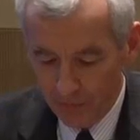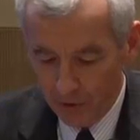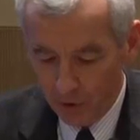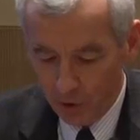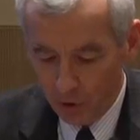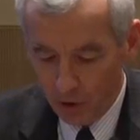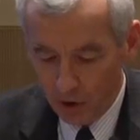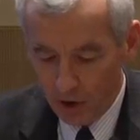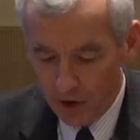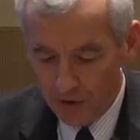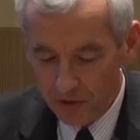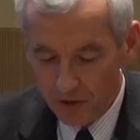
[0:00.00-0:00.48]

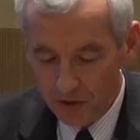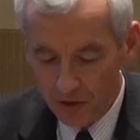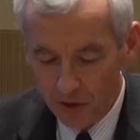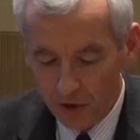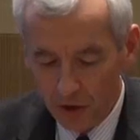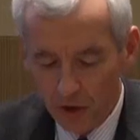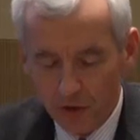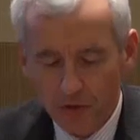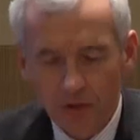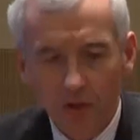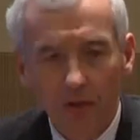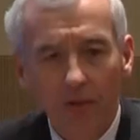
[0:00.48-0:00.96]
The
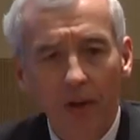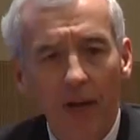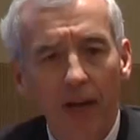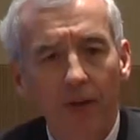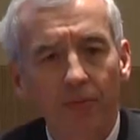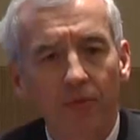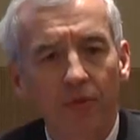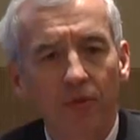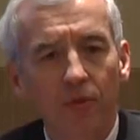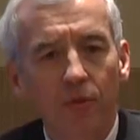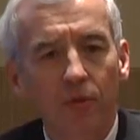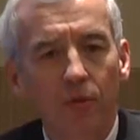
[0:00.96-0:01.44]
causes also
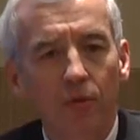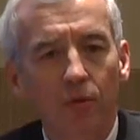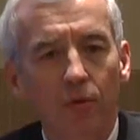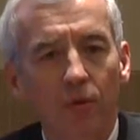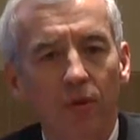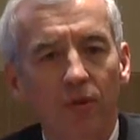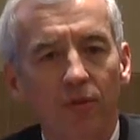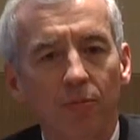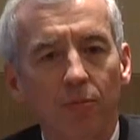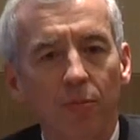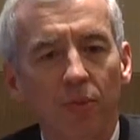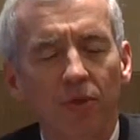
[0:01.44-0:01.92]
have to do
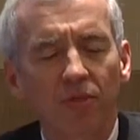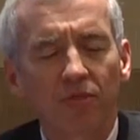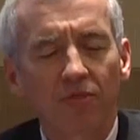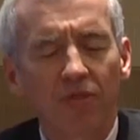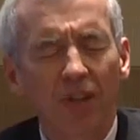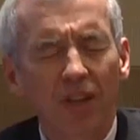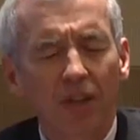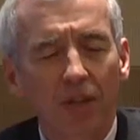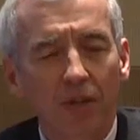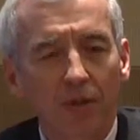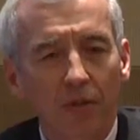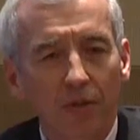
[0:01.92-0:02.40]
with
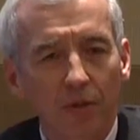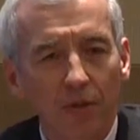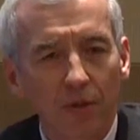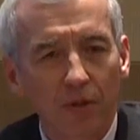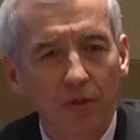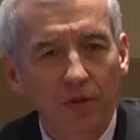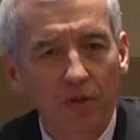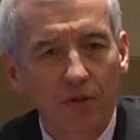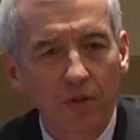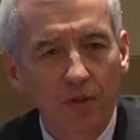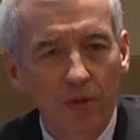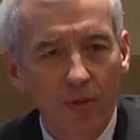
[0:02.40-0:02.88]

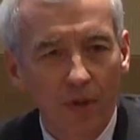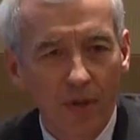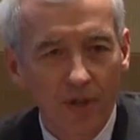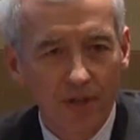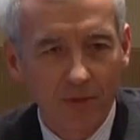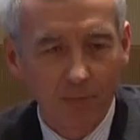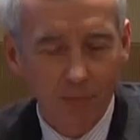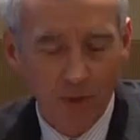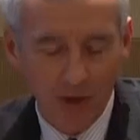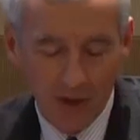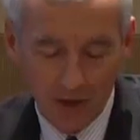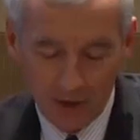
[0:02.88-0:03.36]
particular
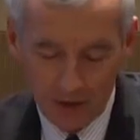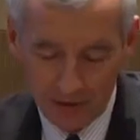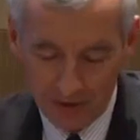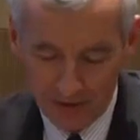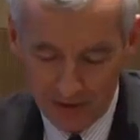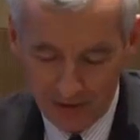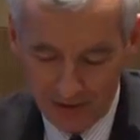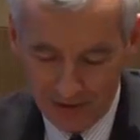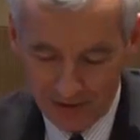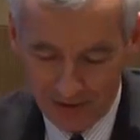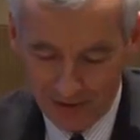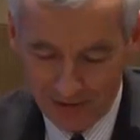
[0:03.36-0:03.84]
U.S.
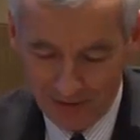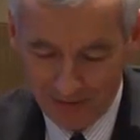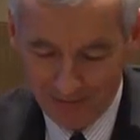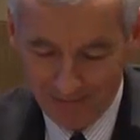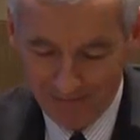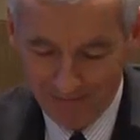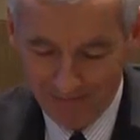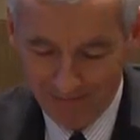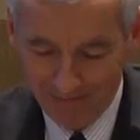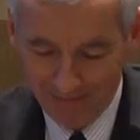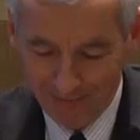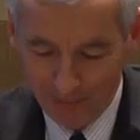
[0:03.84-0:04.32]
policies,
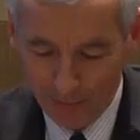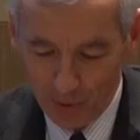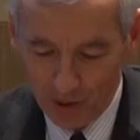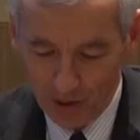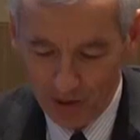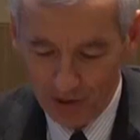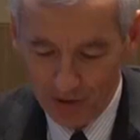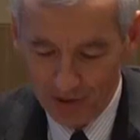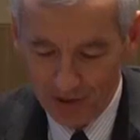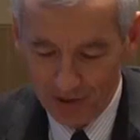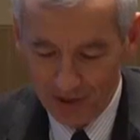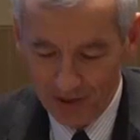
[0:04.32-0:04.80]

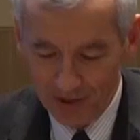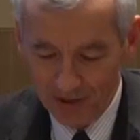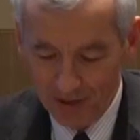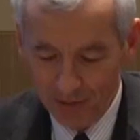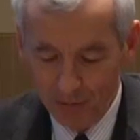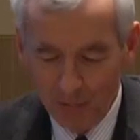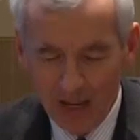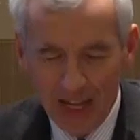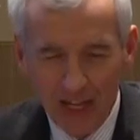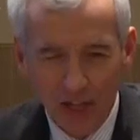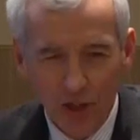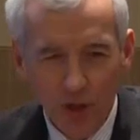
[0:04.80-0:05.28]
policies
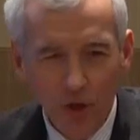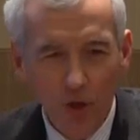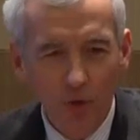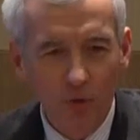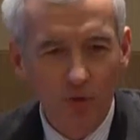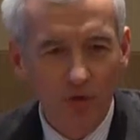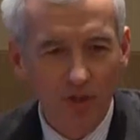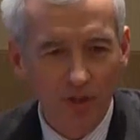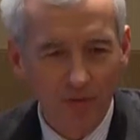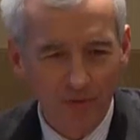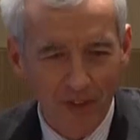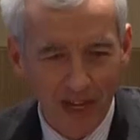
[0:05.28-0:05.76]
that make
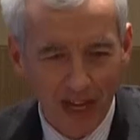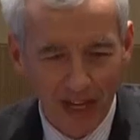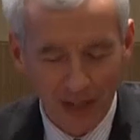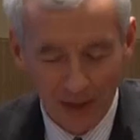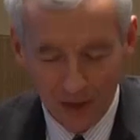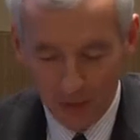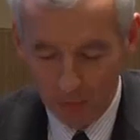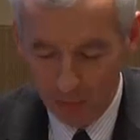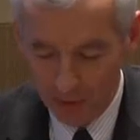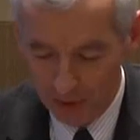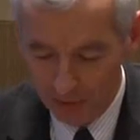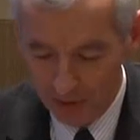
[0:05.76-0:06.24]
use of
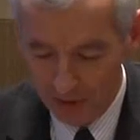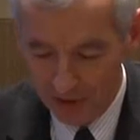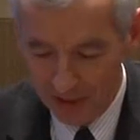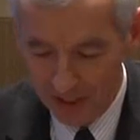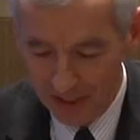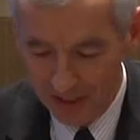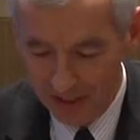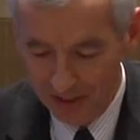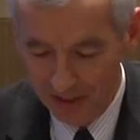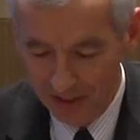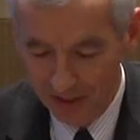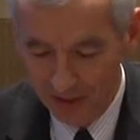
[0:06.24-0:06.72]
that
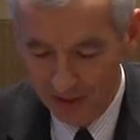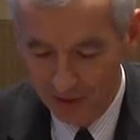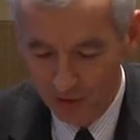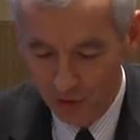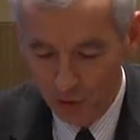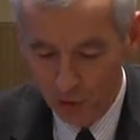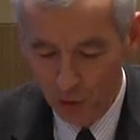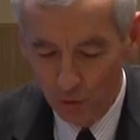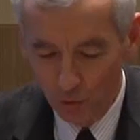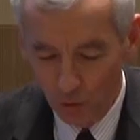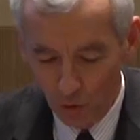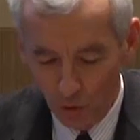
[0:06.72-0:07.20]
ability
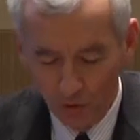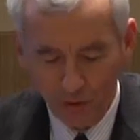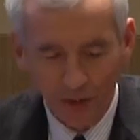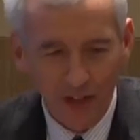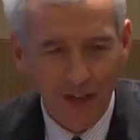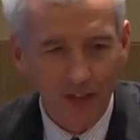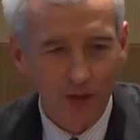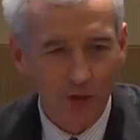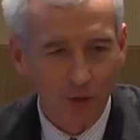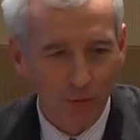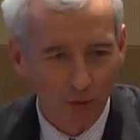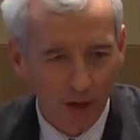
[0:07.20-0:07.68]
to do more
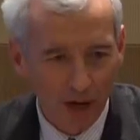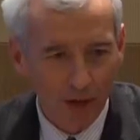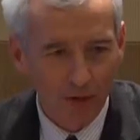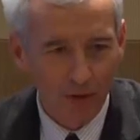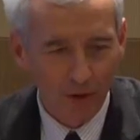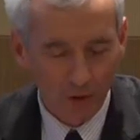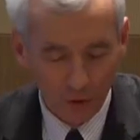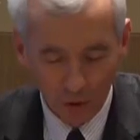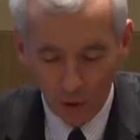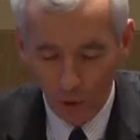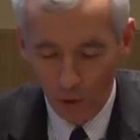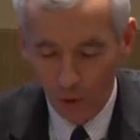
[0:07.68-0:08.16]
things
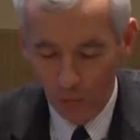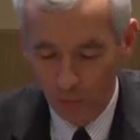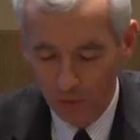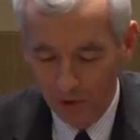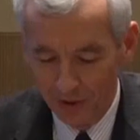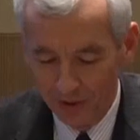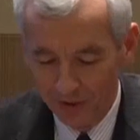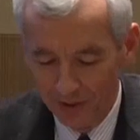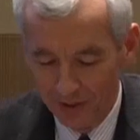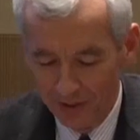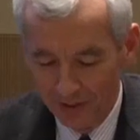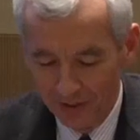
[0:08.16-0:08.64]
around the globe
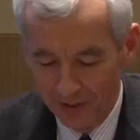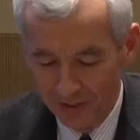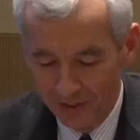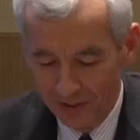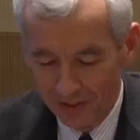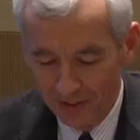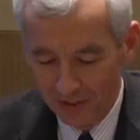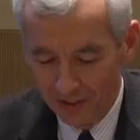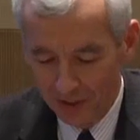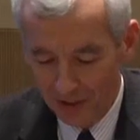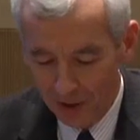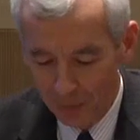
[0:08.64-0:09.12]

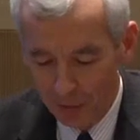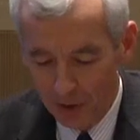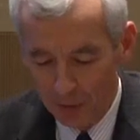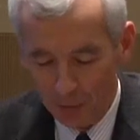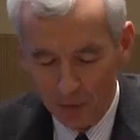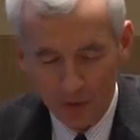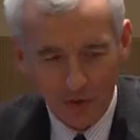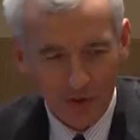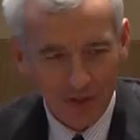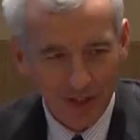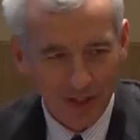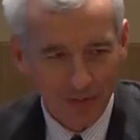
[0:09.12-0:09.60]
that can
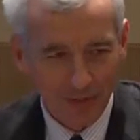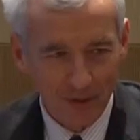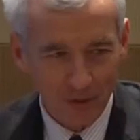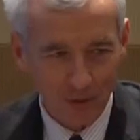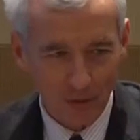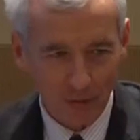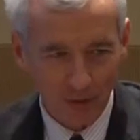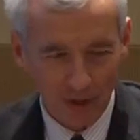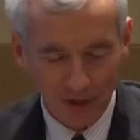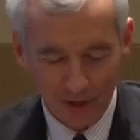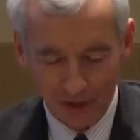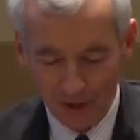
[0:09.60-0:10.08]
be perceived
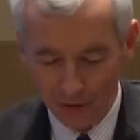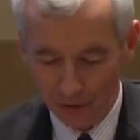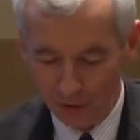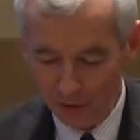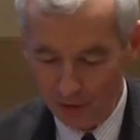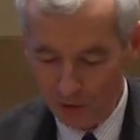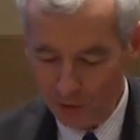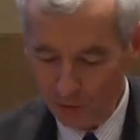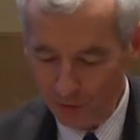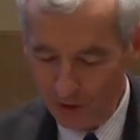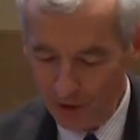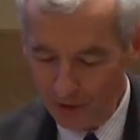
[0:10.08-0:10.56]
as threatening
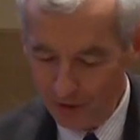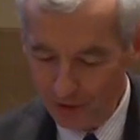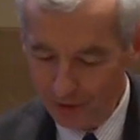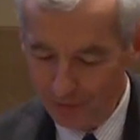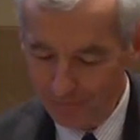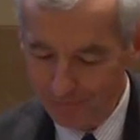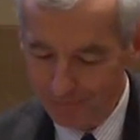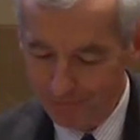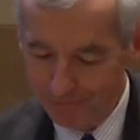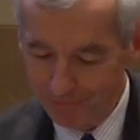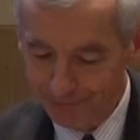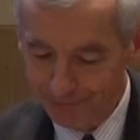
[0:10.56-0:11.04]
or destructive.